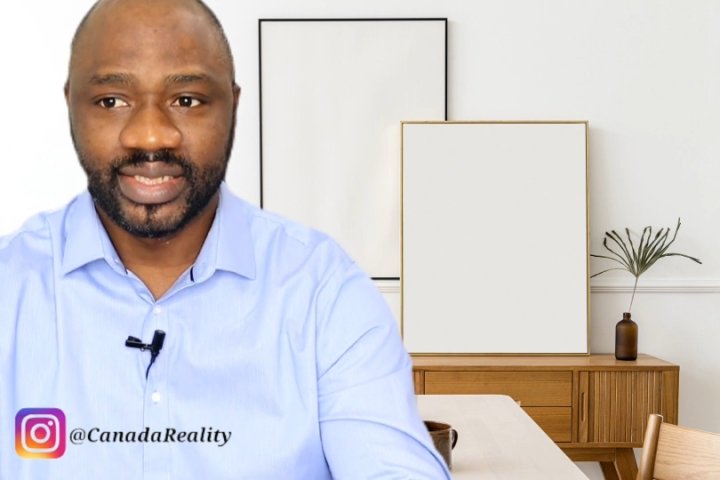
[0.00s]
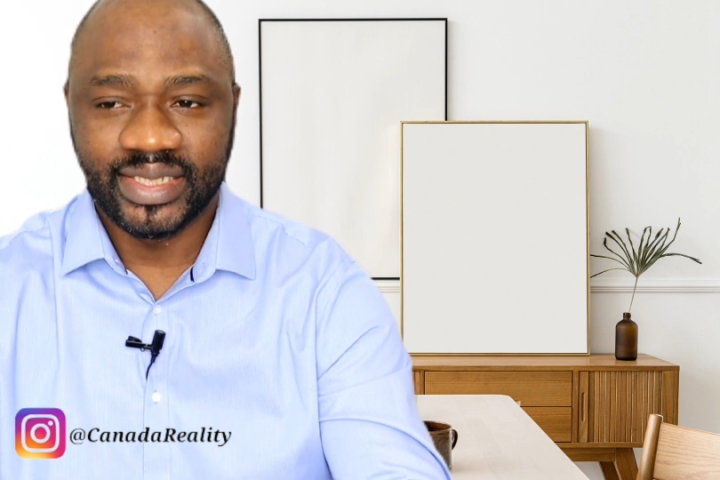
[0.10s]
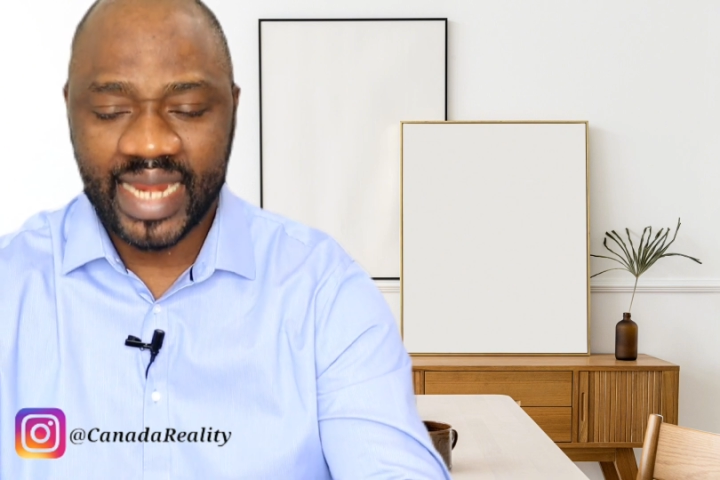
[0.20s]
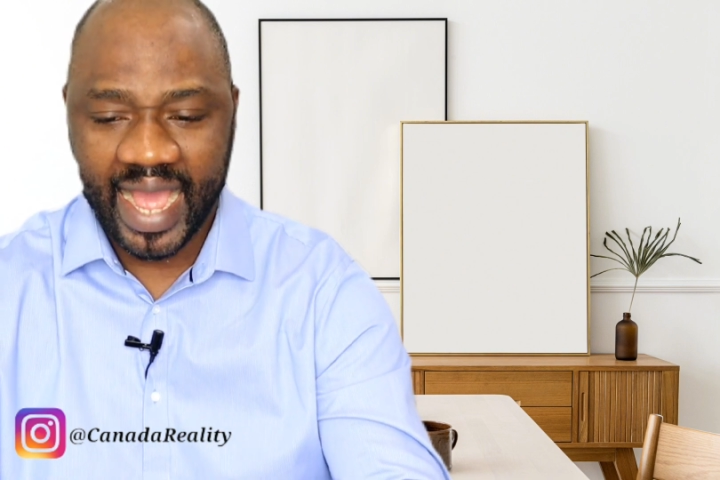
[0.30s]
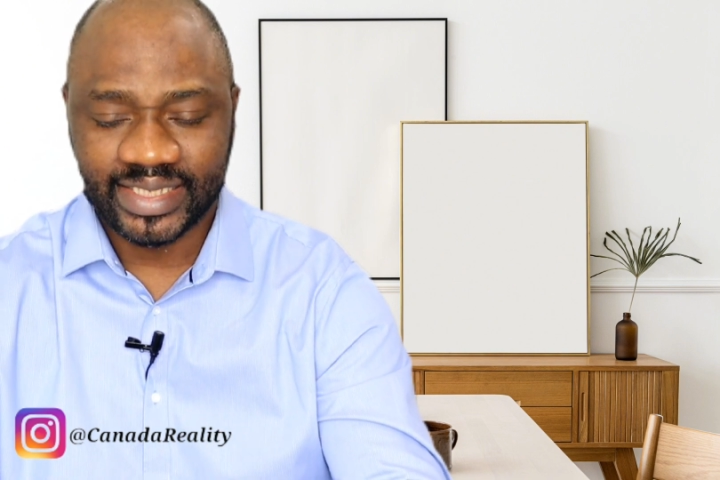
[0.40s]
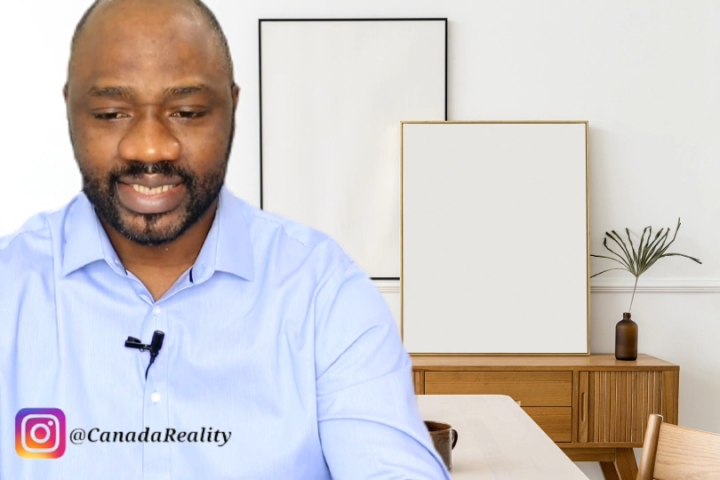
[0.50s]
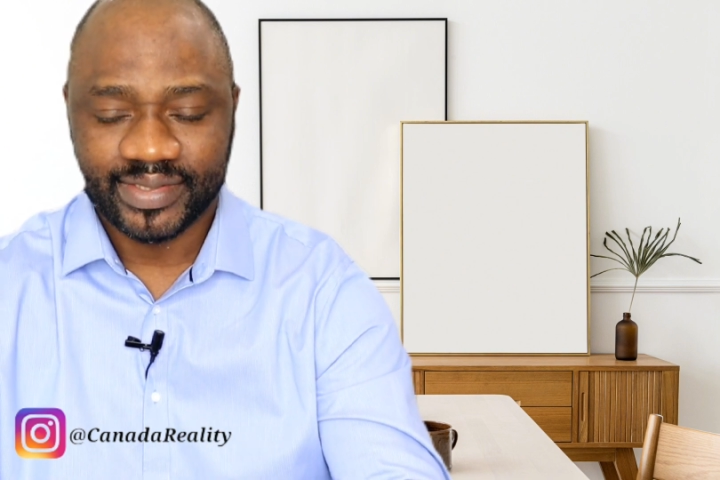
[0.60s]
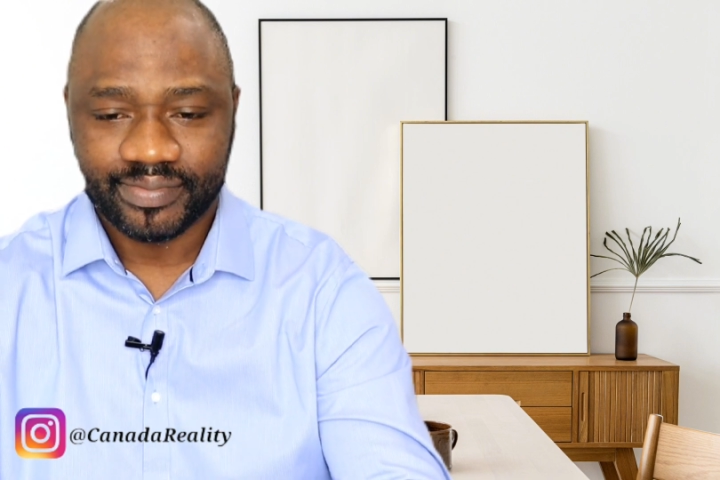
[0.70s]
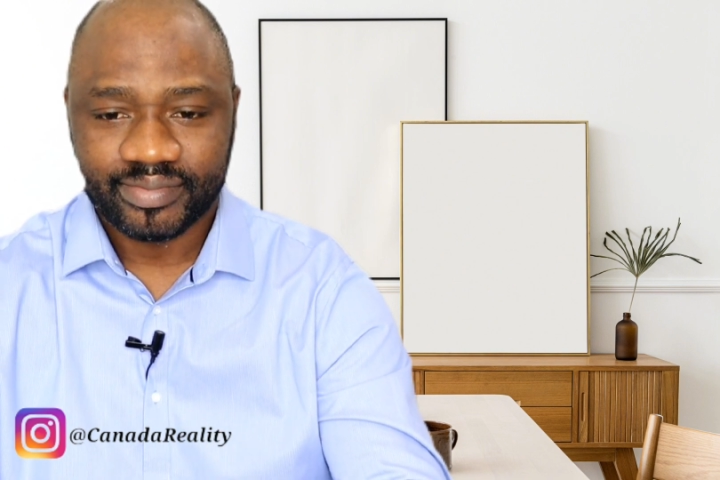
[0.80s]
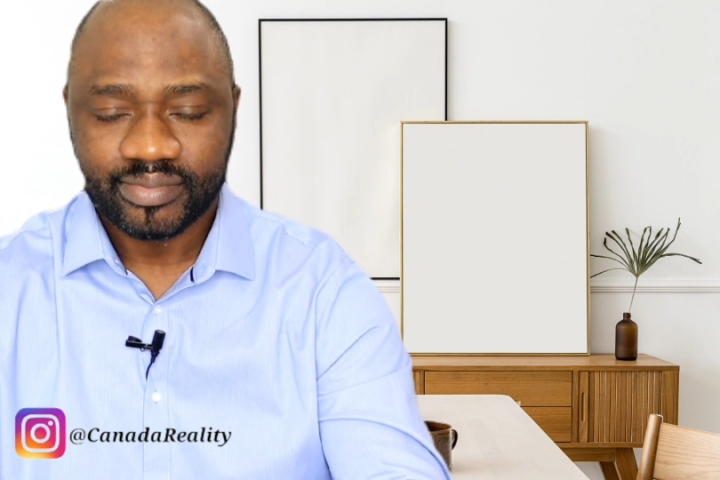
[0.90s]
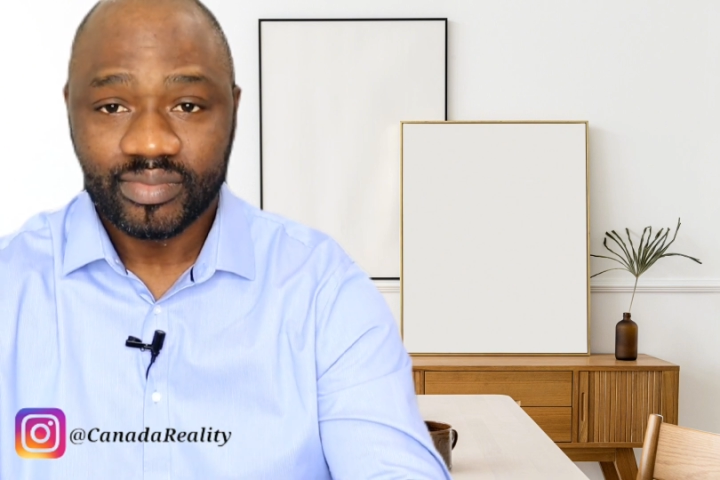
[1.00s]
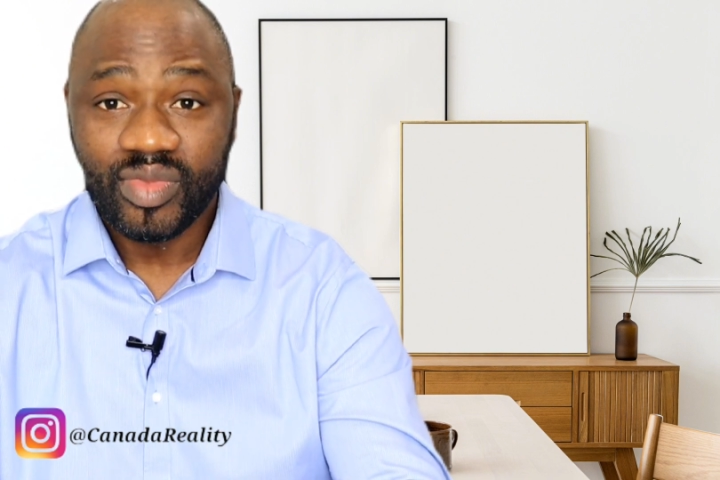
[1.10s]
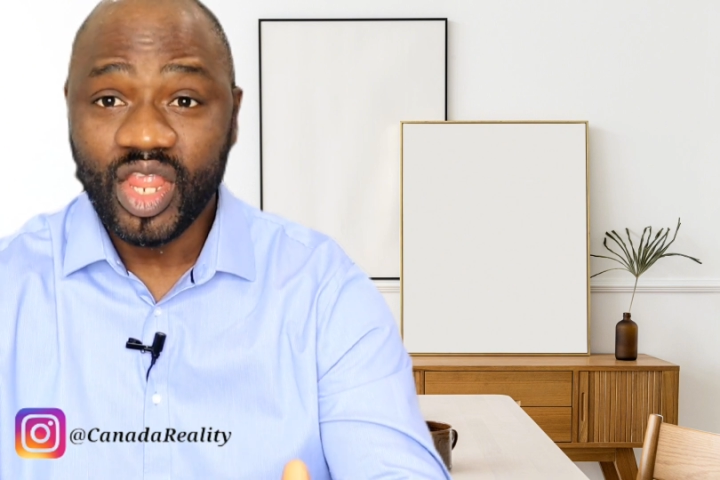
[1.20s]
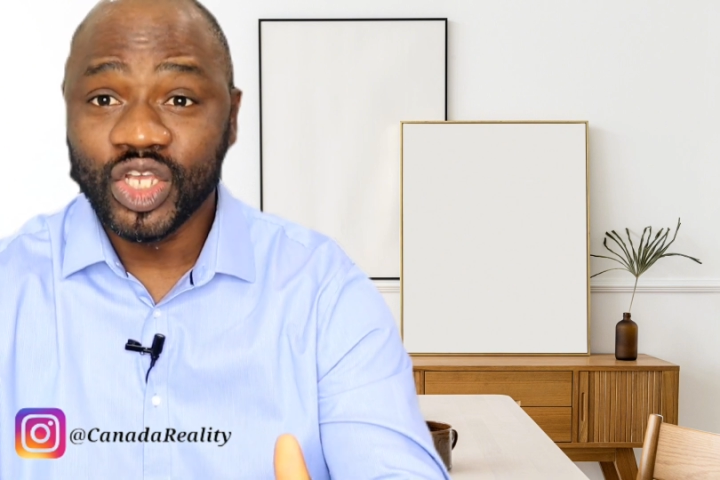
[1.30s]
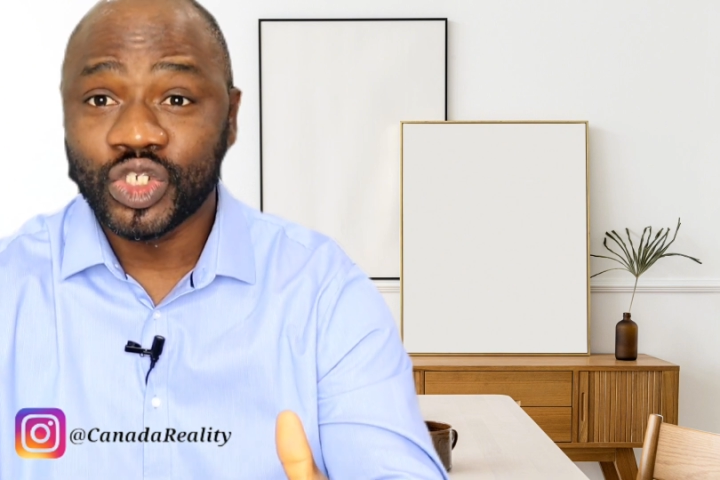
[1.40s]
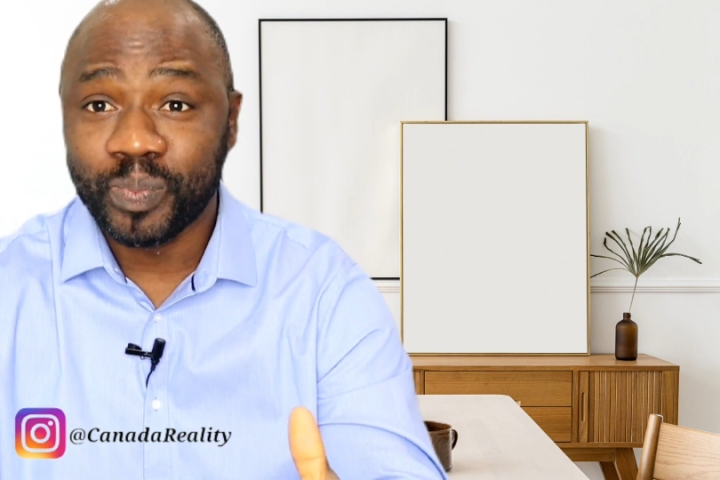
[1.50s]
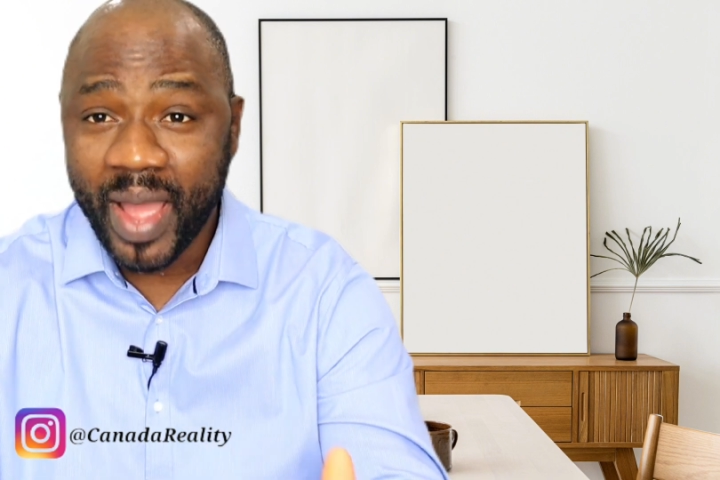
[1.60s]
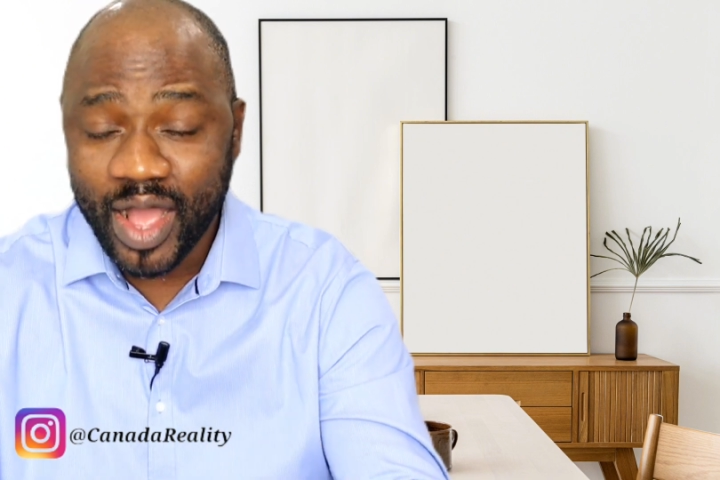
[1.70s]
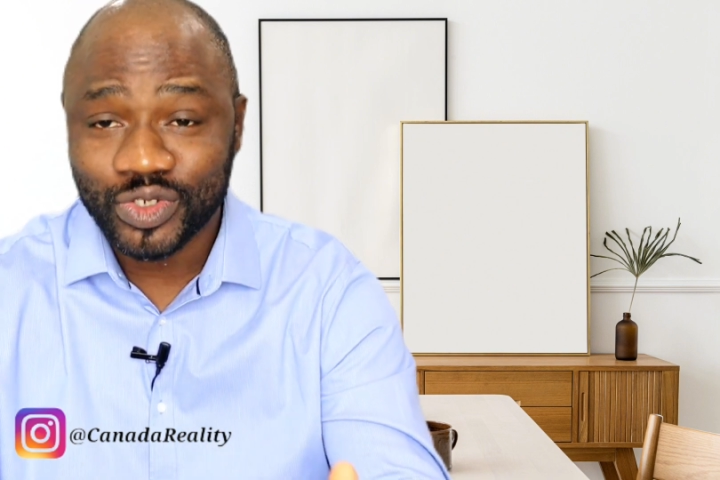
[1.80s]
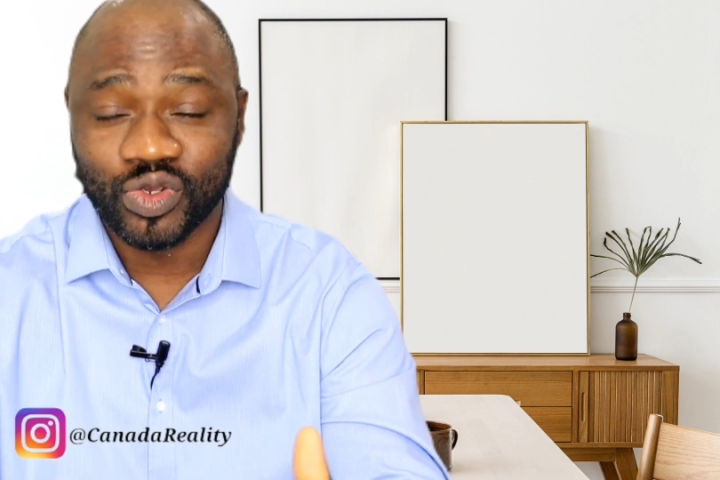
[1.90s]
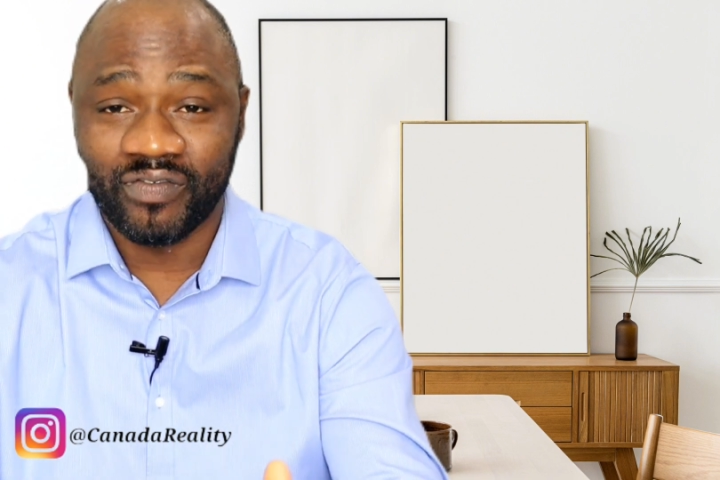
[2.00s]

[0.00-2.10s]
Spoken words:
that spouse